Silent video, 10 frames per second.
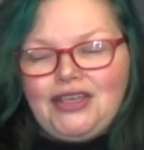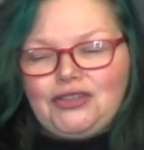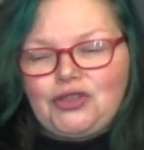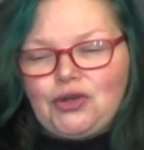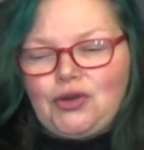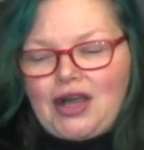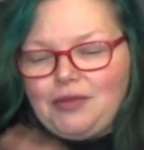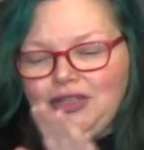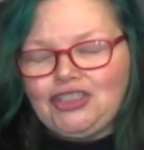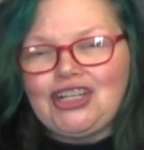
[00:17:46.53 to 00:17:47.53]
So
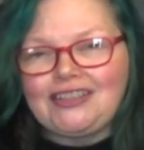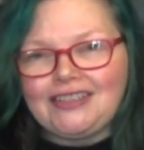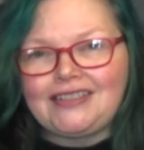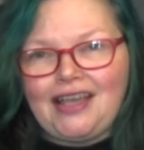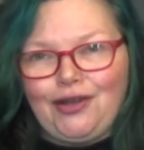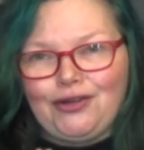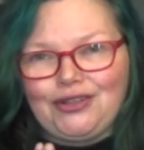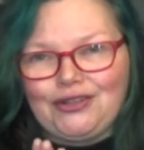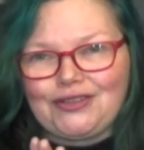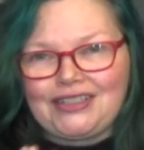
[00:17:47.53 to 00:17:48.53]
I'm going to check this
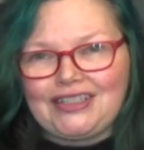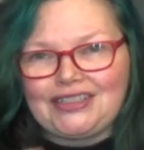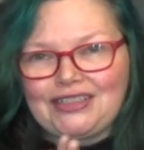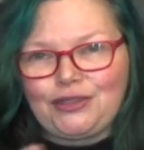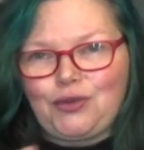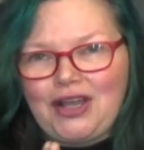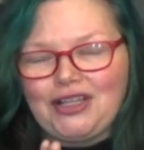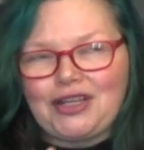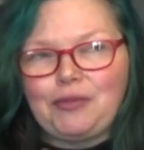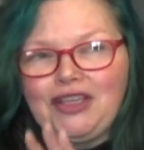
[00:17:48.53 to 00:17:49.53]
out over the next little while,
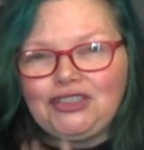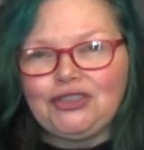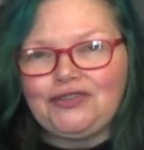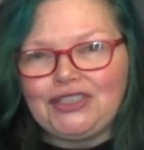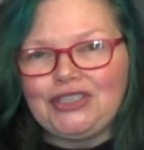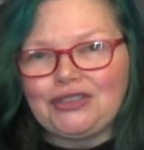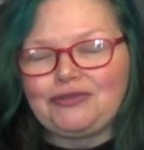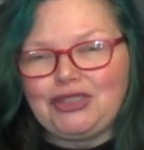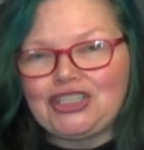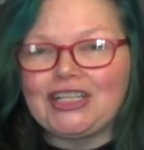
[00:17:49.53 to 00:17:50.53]
and I may do a video
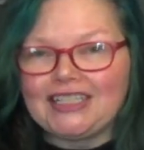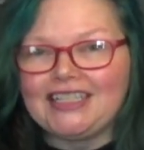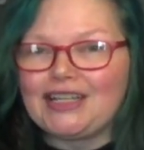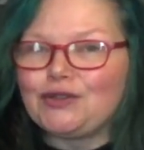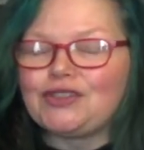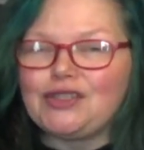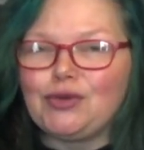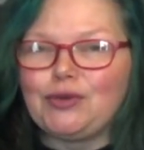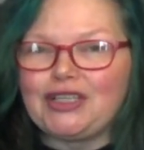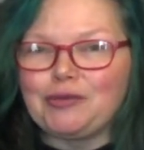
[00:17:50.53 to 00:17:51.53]
of me checking it out and see
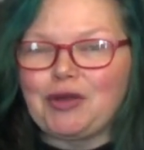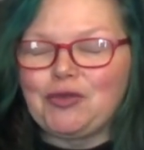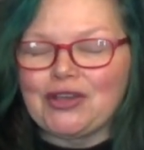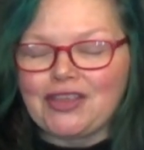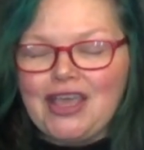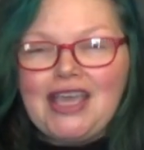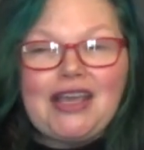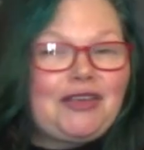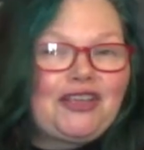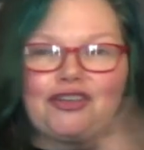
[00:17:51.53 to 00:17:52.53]
what we come up with.
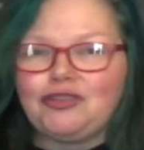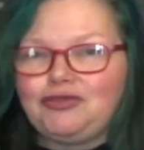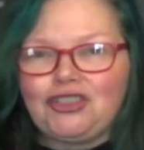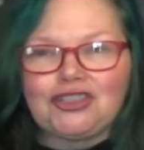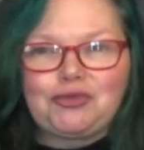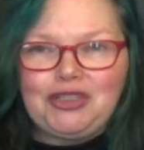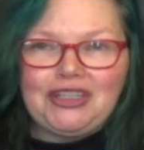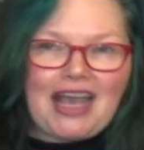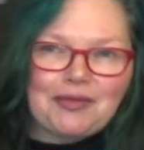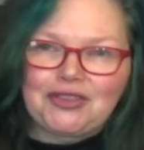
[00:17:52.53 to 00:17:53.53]
It could just
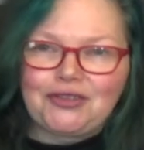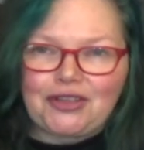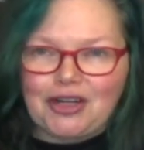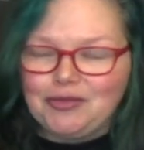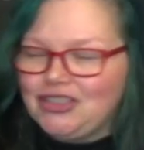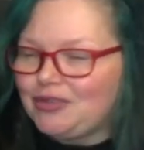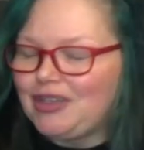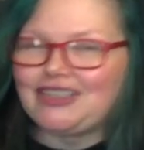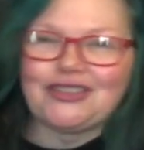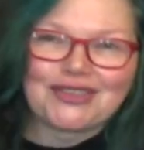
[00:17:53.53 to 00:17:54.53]
be absolute garbage and
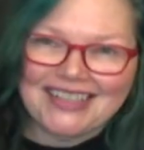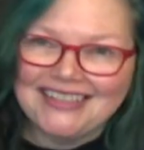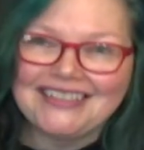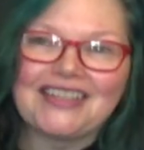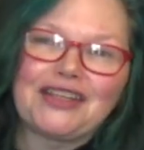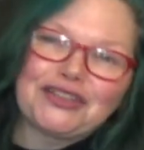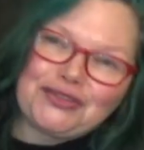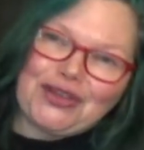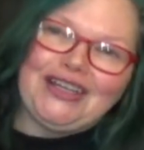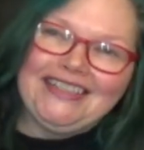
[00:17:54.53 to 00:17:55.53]
make no sense, and that's
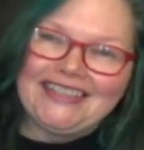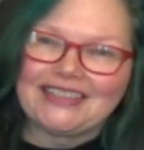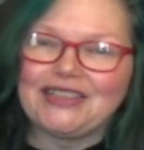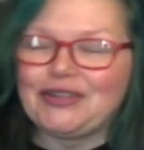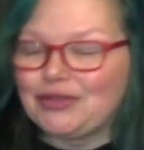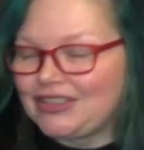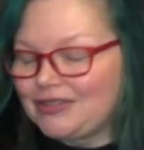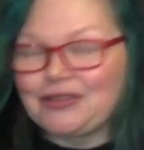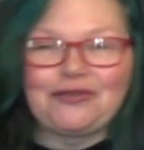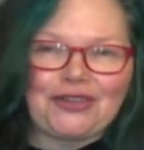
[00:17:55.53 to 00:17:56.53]
fine. It was
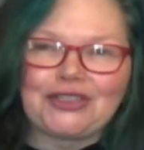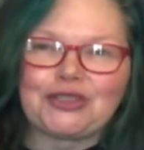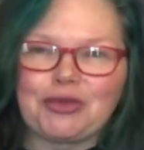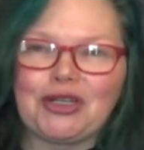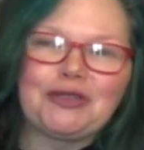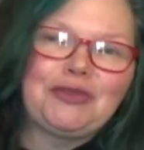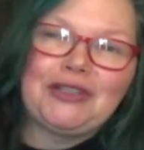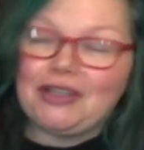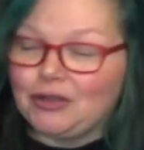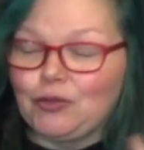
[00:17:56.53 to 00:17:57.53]
a fun experiment.
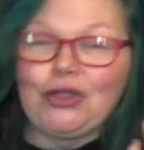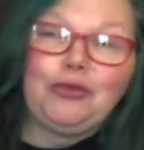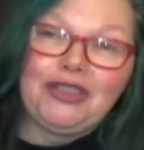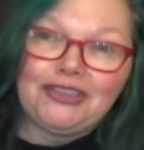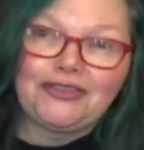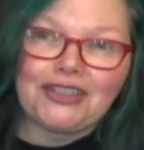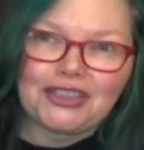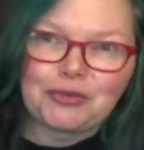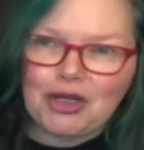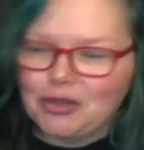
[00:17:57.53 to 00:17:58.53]
It will be a fun
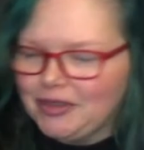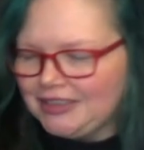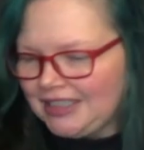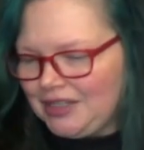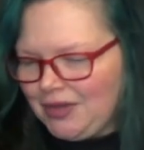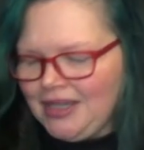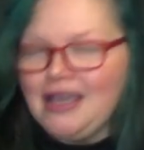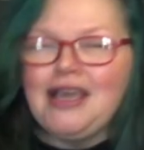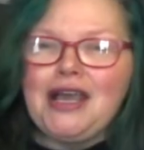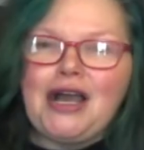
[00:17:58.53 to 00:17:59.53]
experiment anyway.
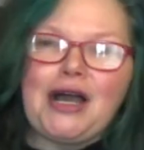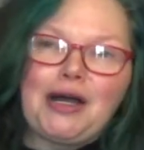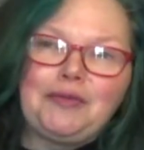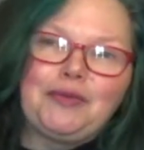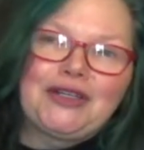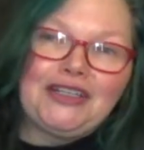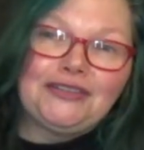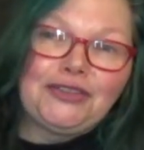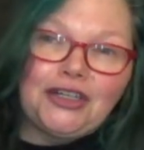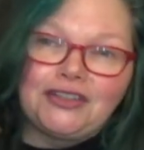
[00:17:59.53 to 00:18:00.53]
But
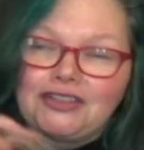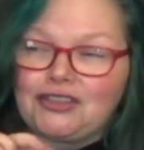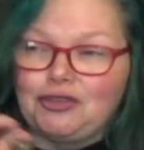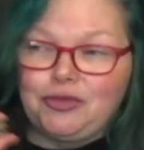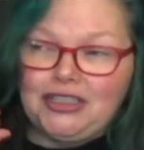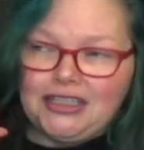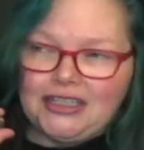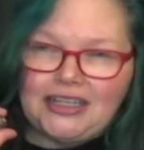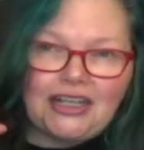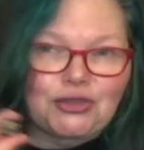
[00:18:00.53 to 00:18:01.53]
if not, this could be
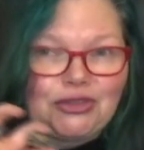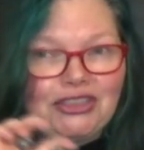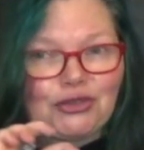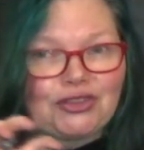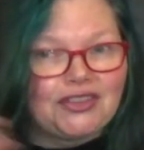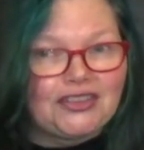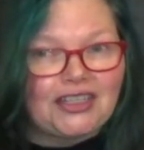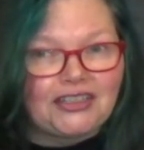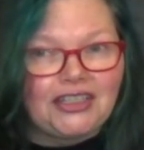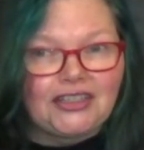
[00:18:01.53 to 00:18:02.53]
an actually interesting
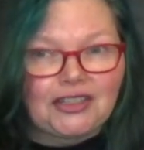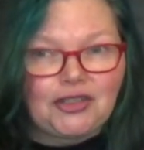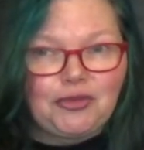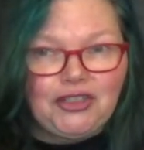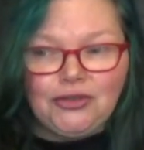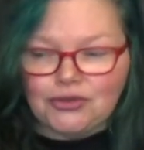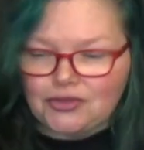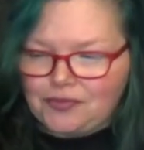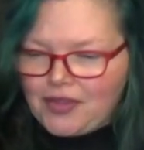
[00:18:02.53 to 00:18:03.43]
technique that could be used.